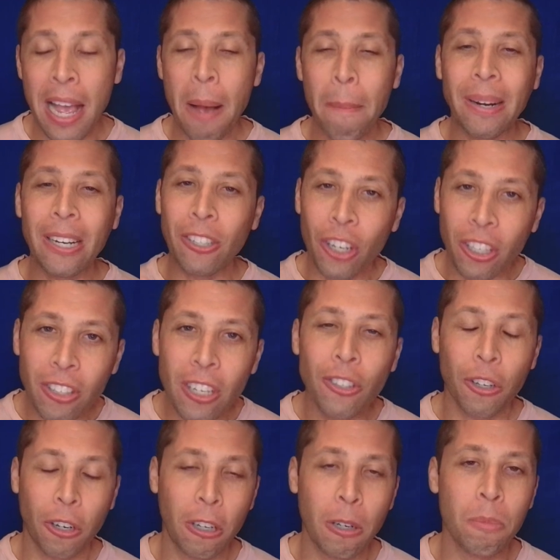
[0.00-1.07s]
But it just in
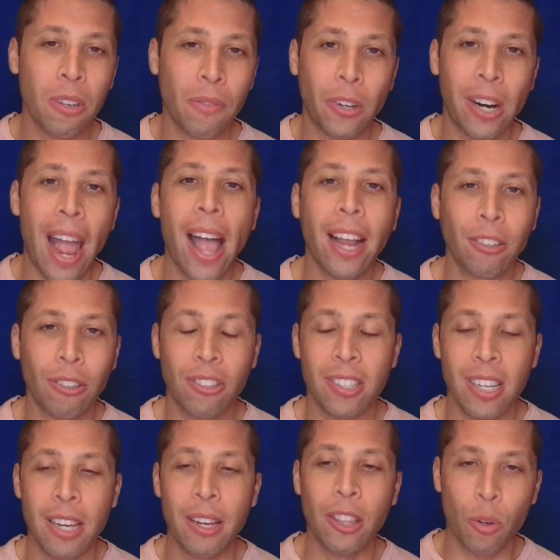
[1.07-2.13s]
terms of your
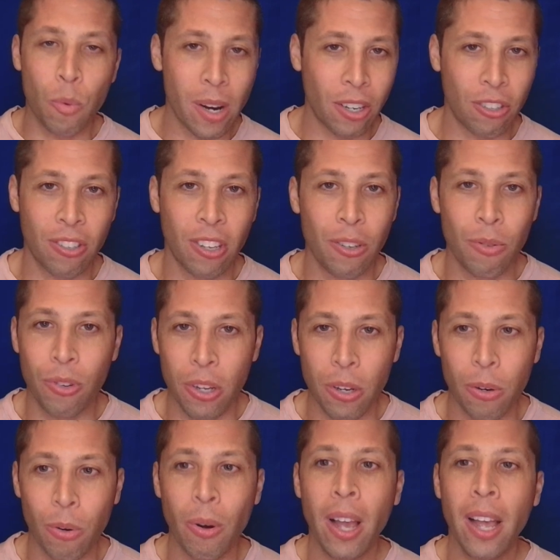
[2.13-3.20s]
accuracy and the questions that you
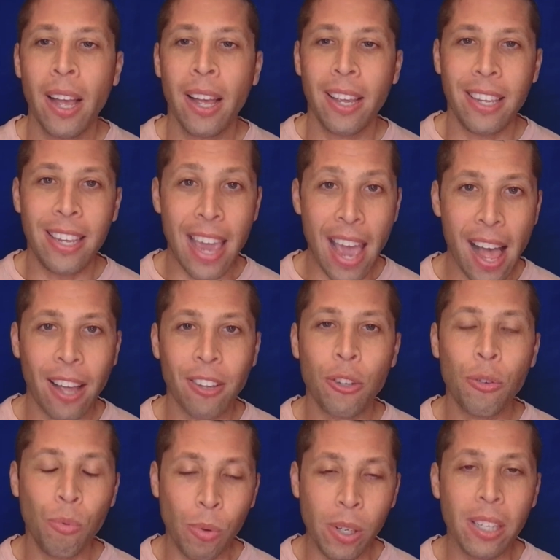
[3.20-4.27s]
do, yeah,
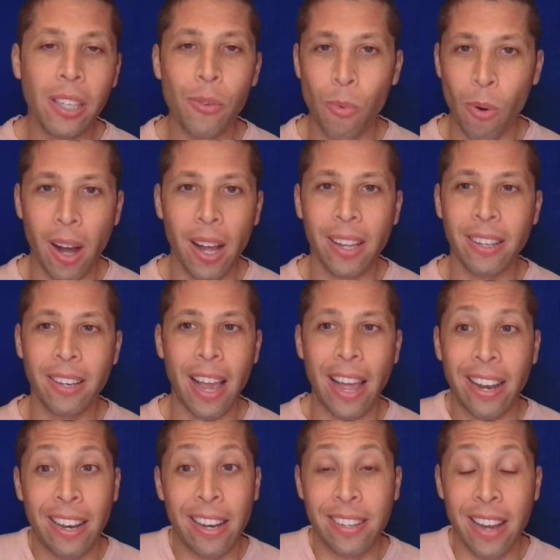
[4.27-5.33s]
you really want an
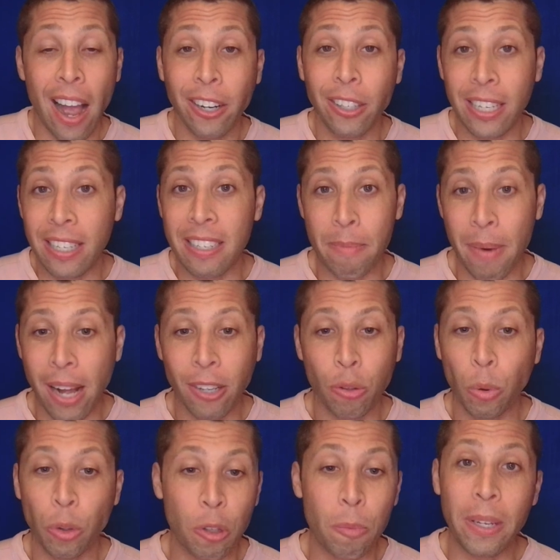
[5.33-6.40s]
entire easy
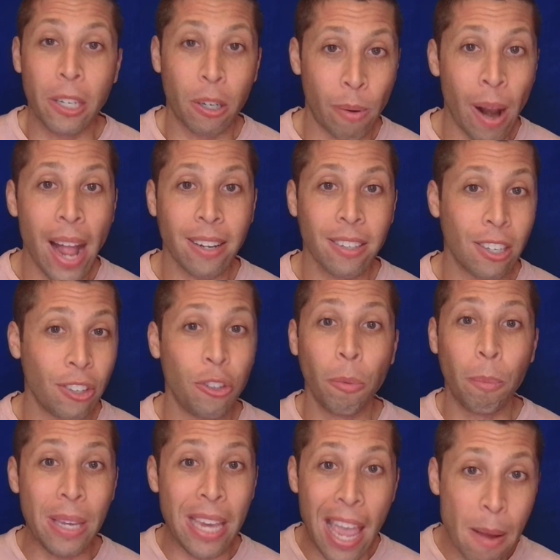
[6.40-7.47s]
module to be correct, because you'll
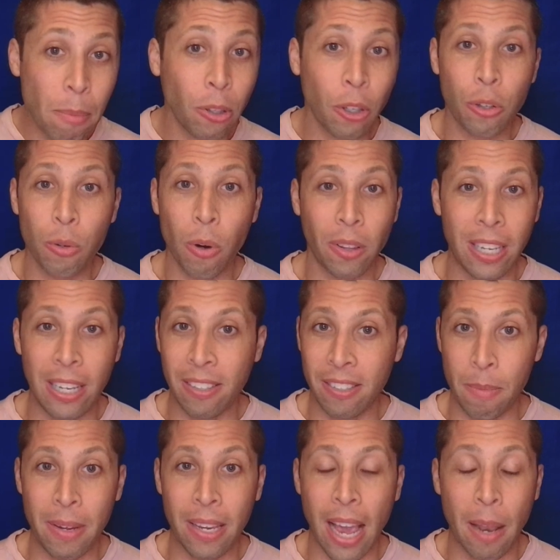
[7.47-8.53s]
be able to do all the
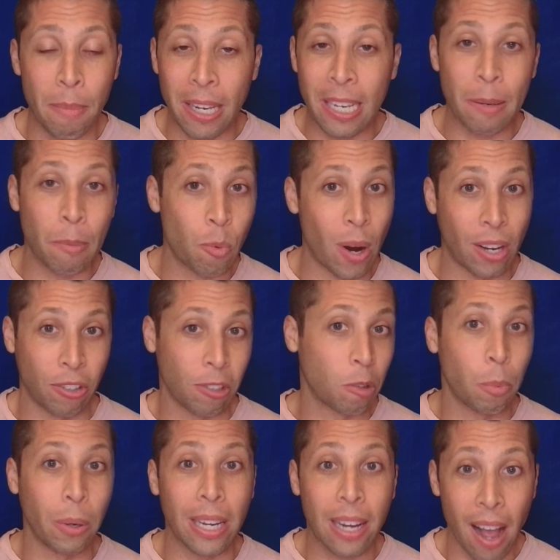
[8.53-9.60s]
easy and medium questions
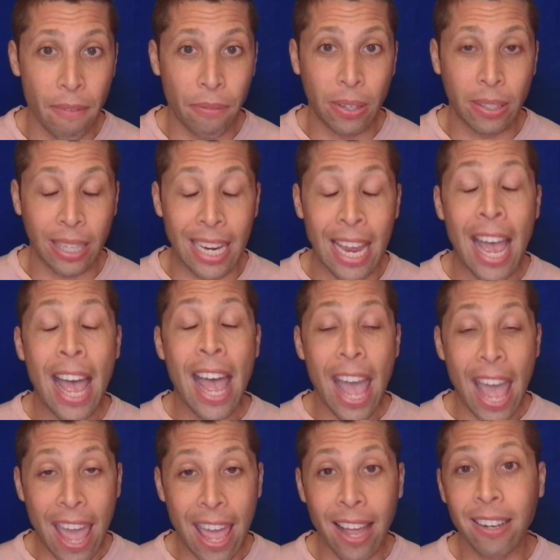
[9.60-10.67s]
pretty confidently,
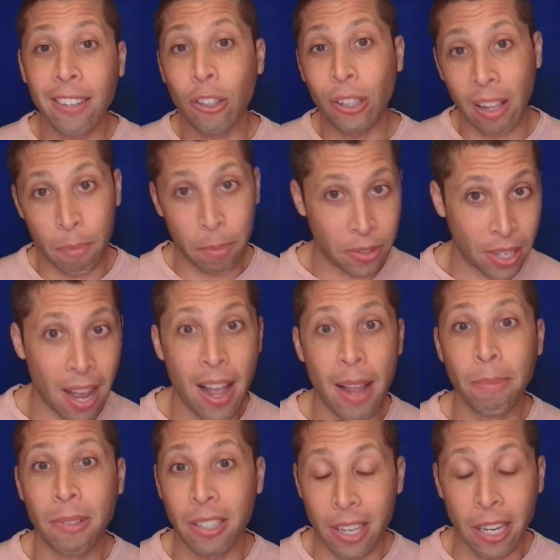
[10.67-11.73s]
and you'll have time
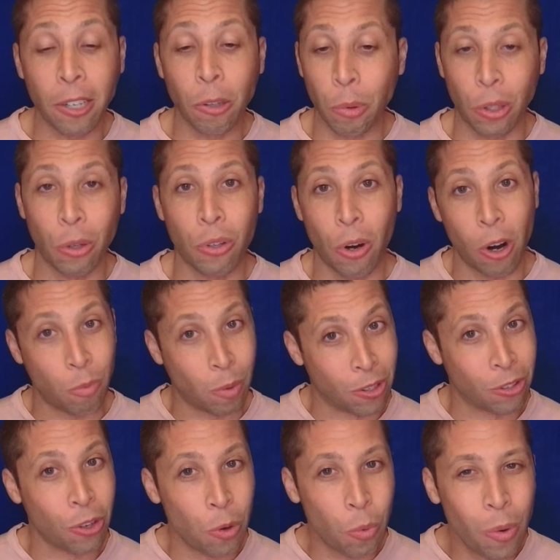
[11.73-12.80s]
to tinker with those hard ones.
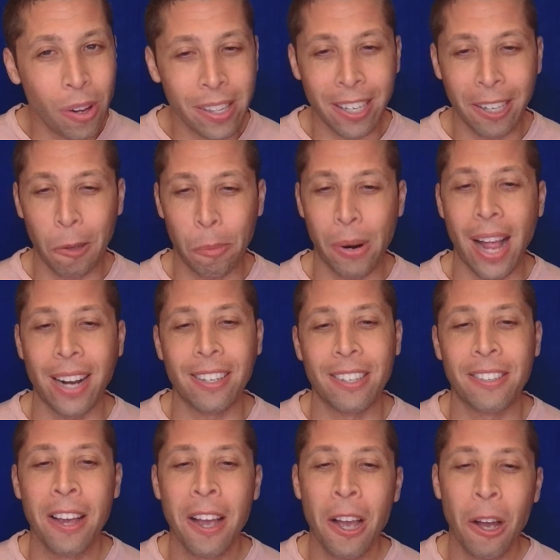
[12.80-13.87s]
So you will get a little practice
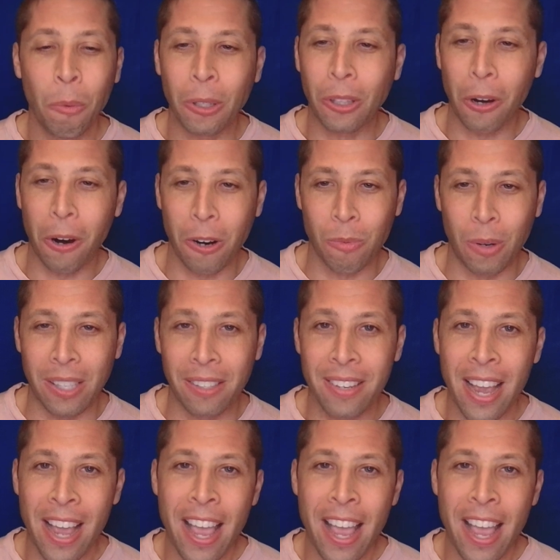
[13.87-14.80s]
with the hard ones.